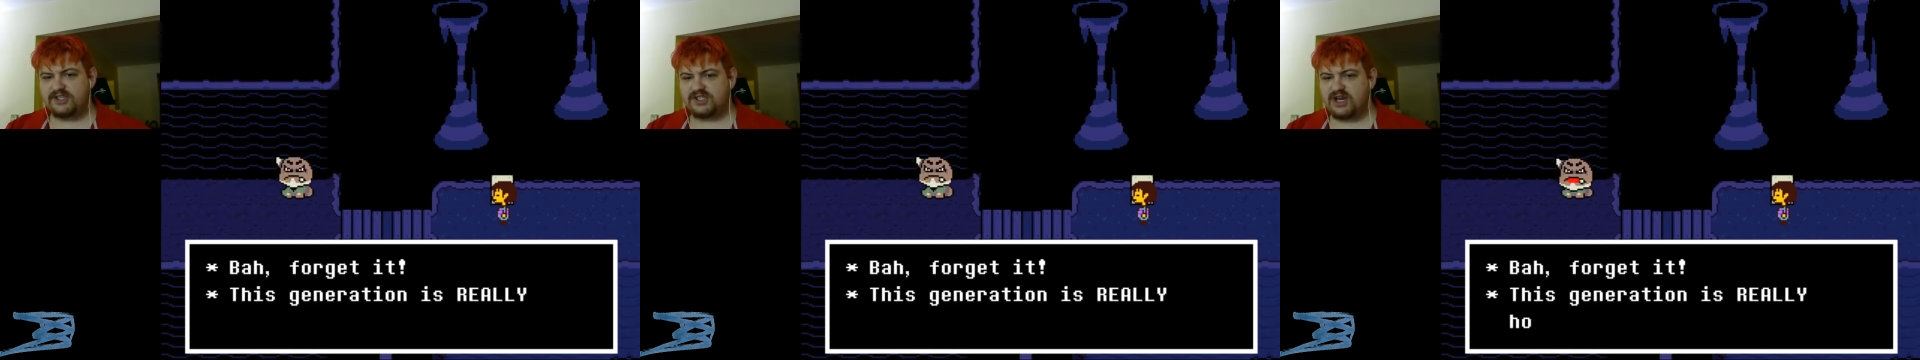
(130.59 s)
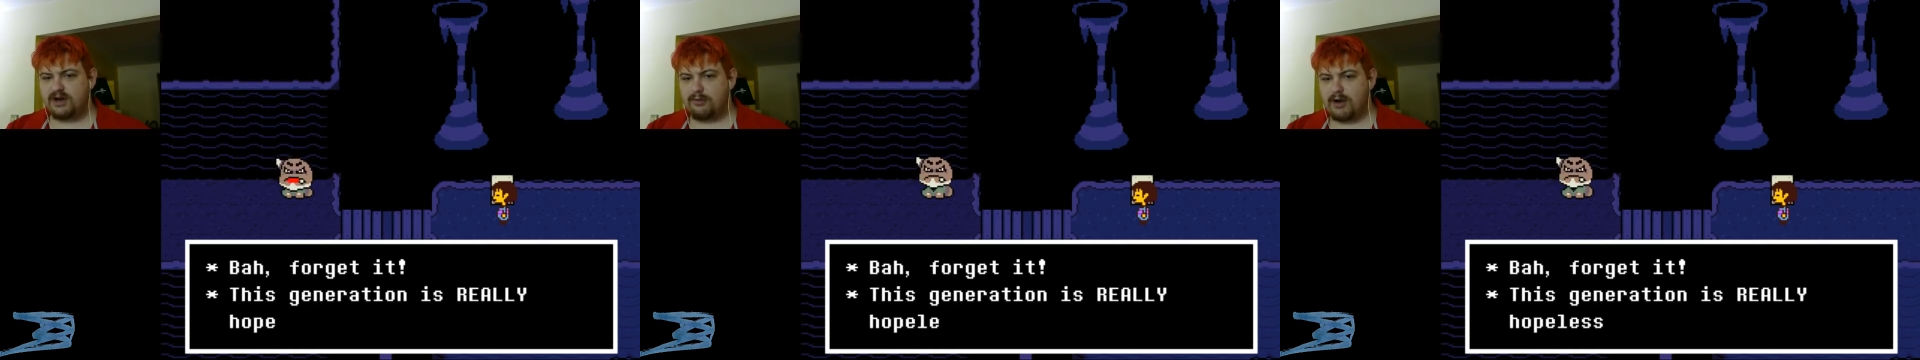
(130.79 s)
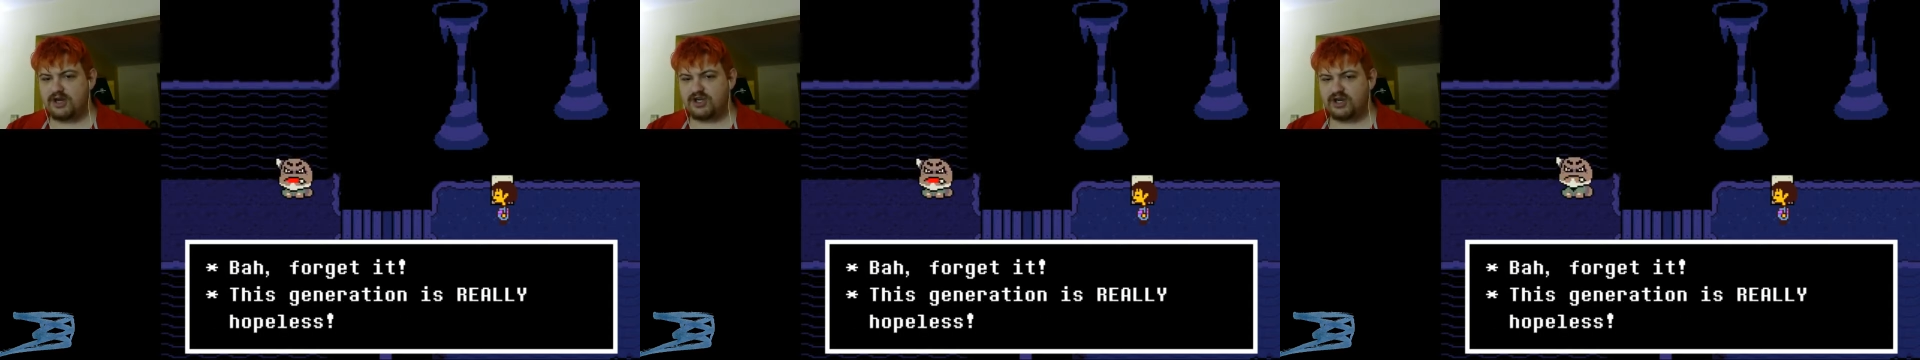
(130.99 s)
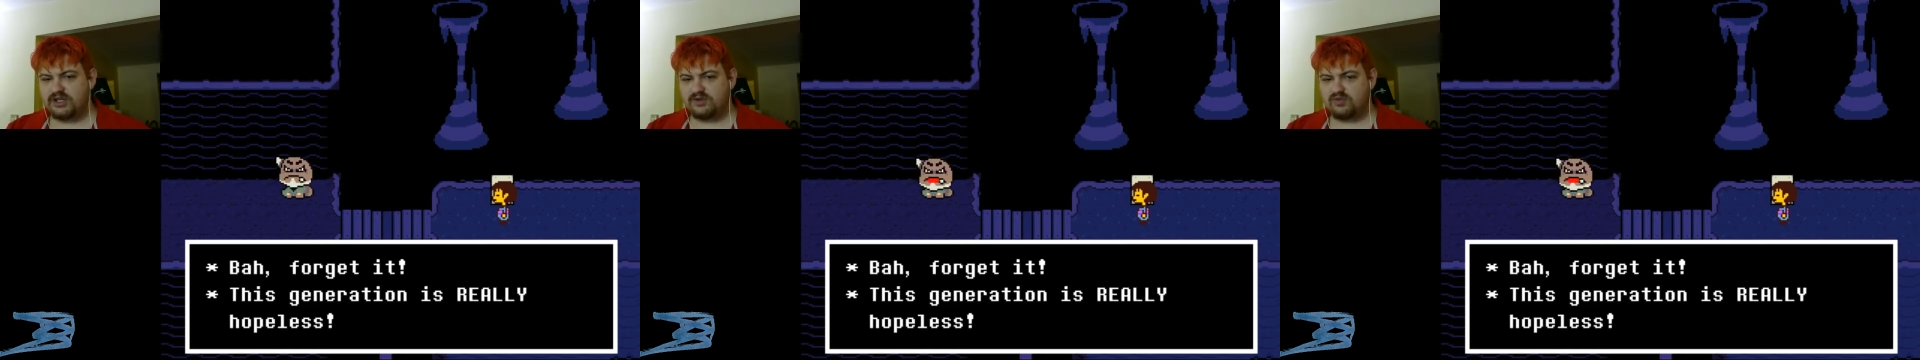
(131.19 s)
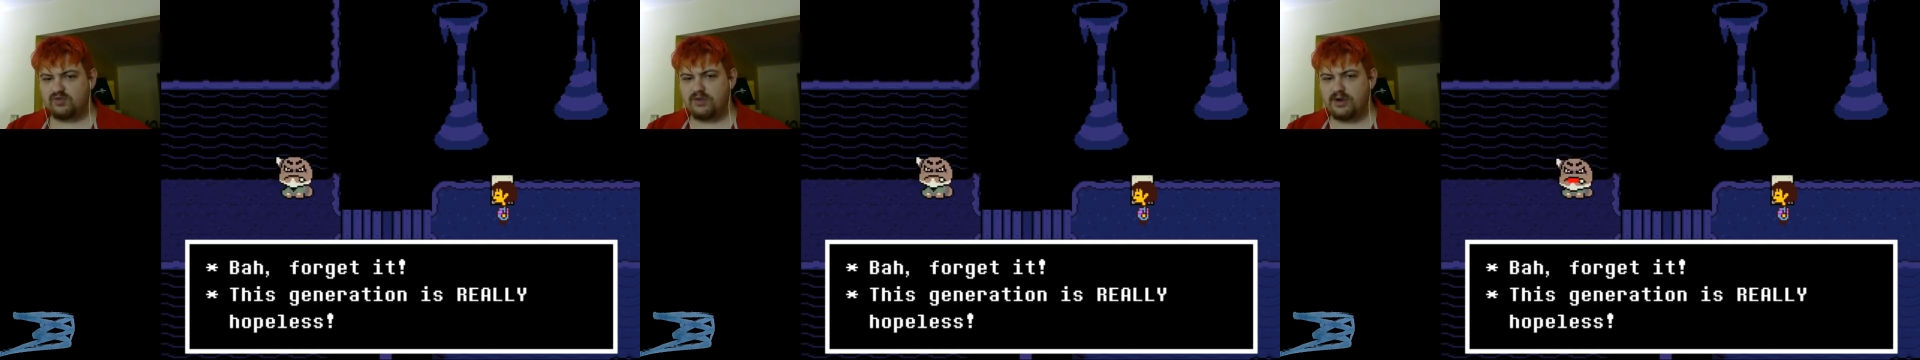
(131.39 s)
generation
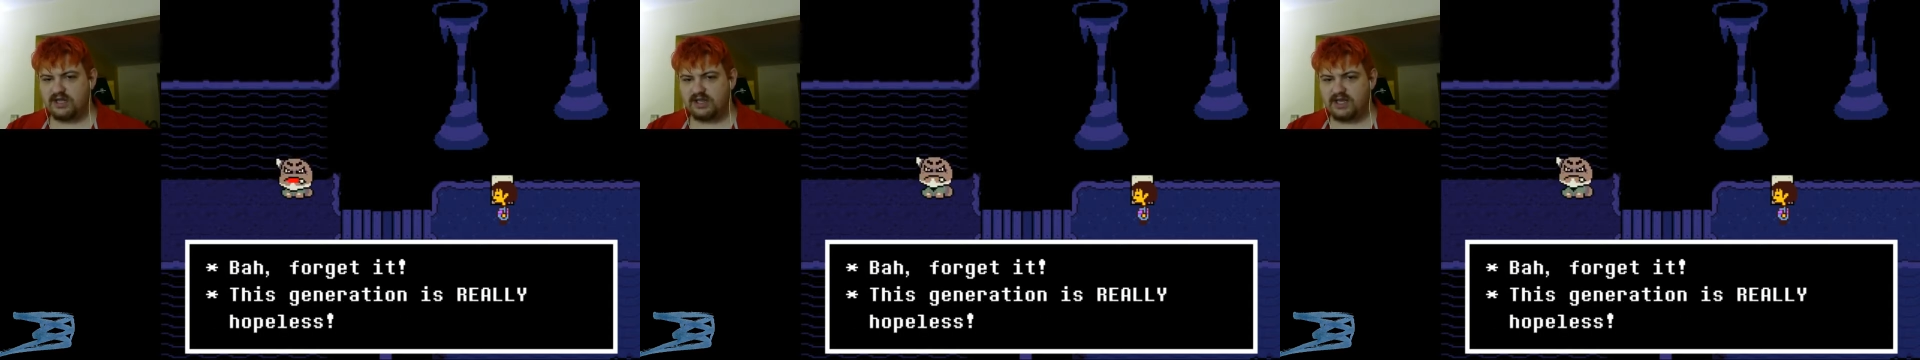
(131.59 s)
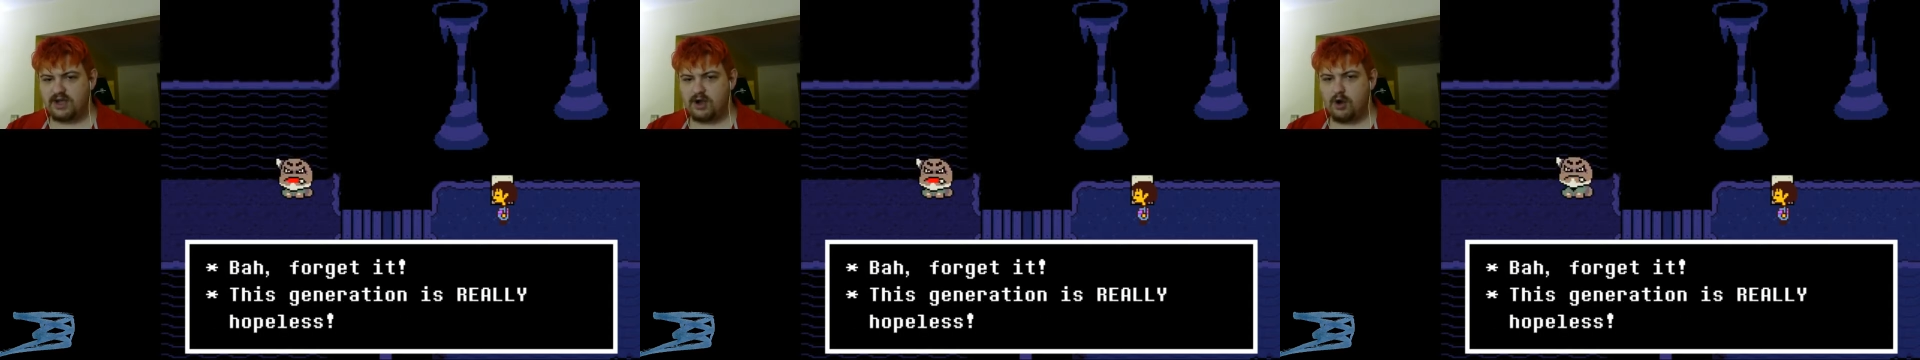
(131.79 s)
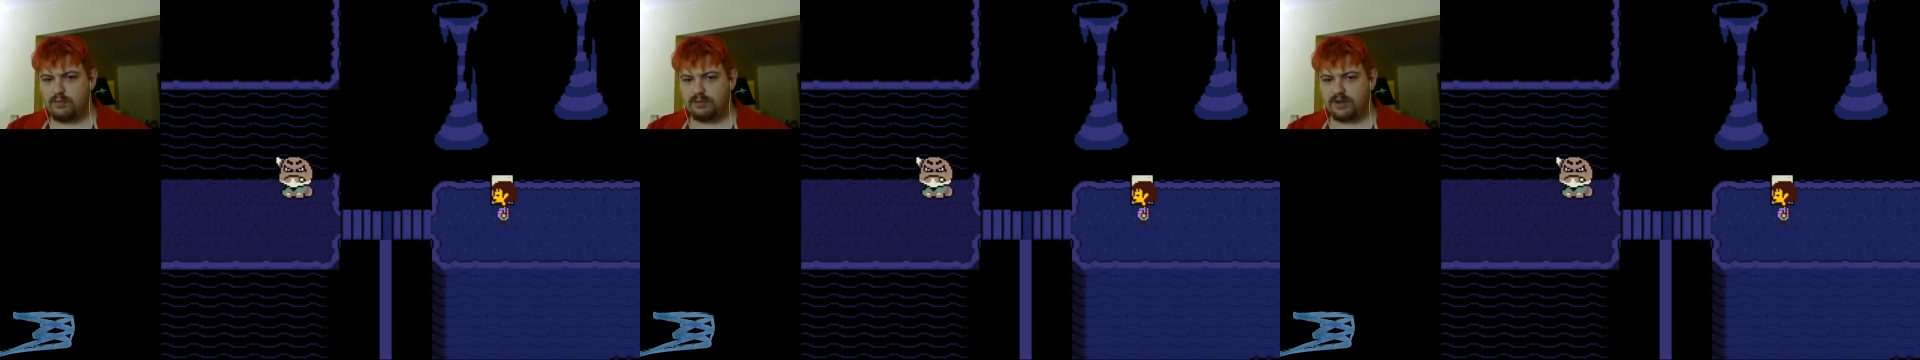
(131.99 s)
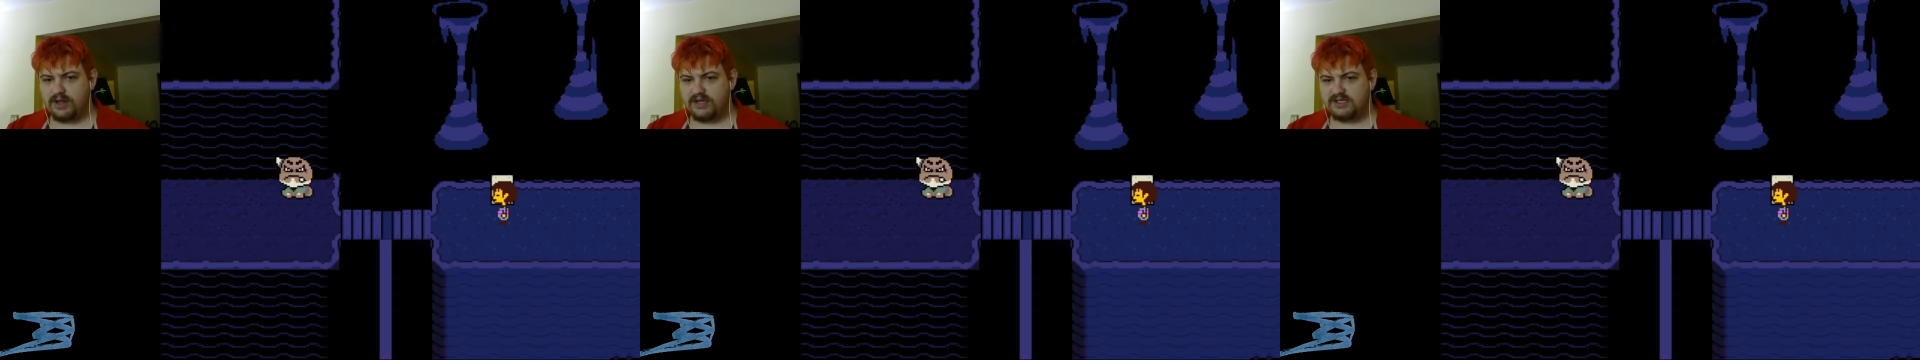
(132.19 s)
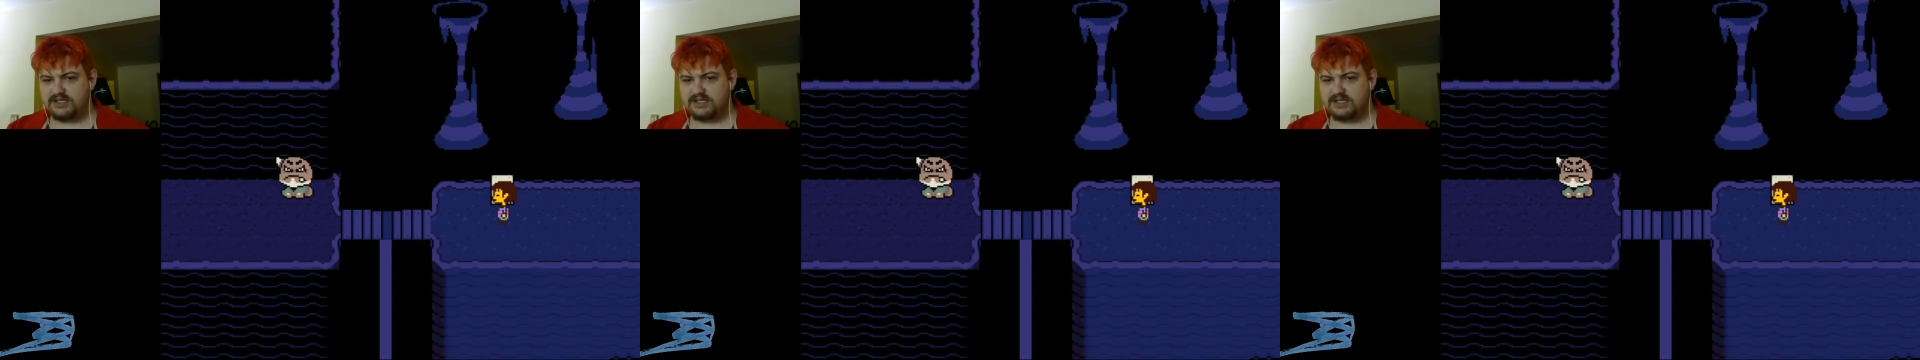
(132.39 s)
is really
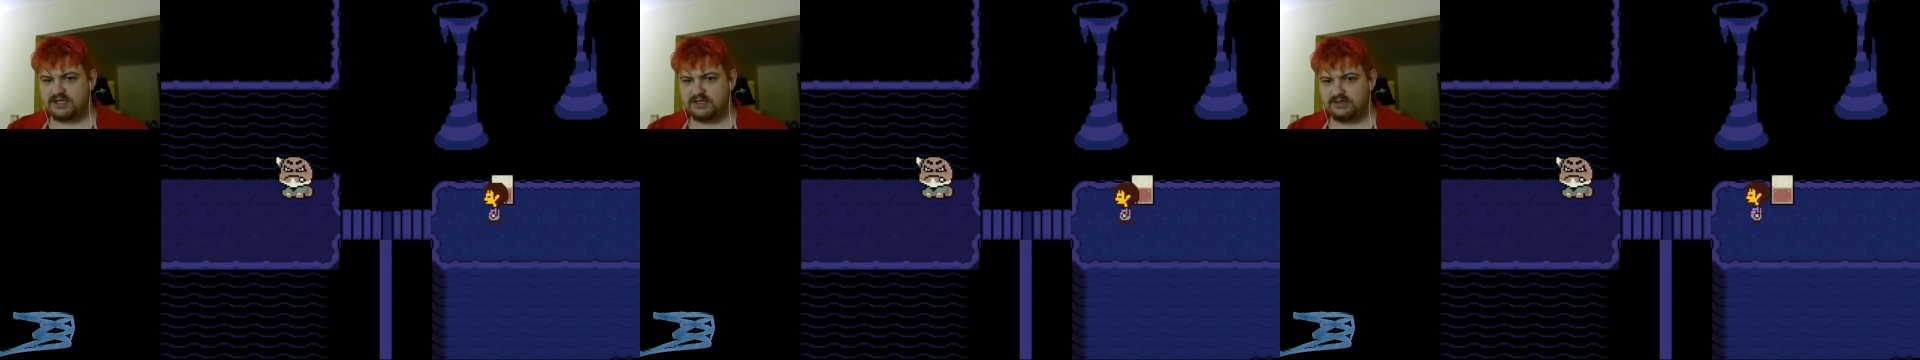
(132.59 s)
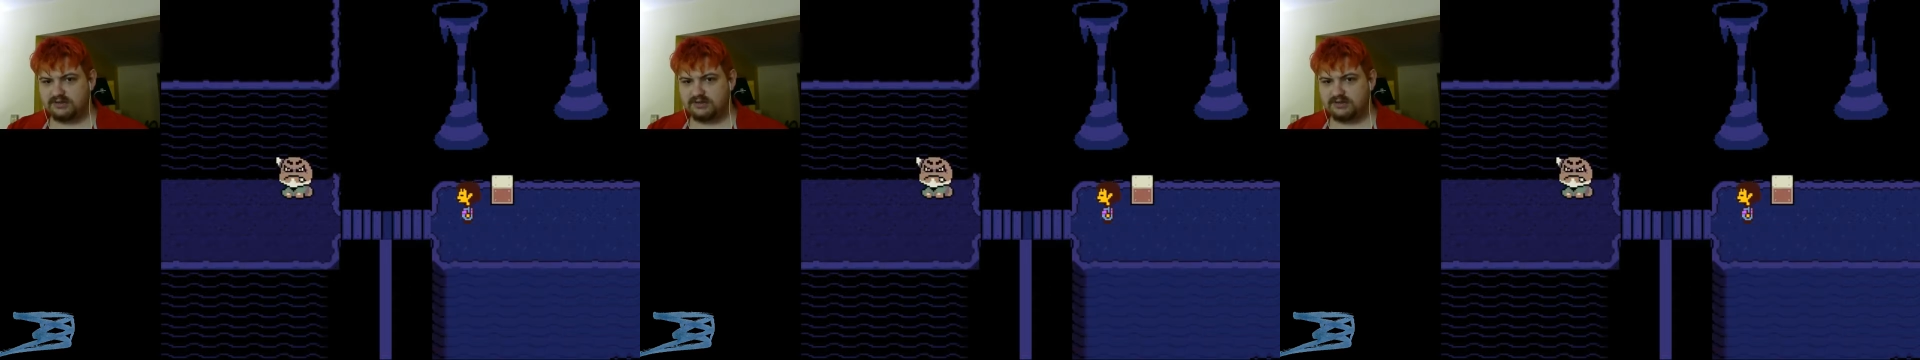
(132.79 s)
hopeless.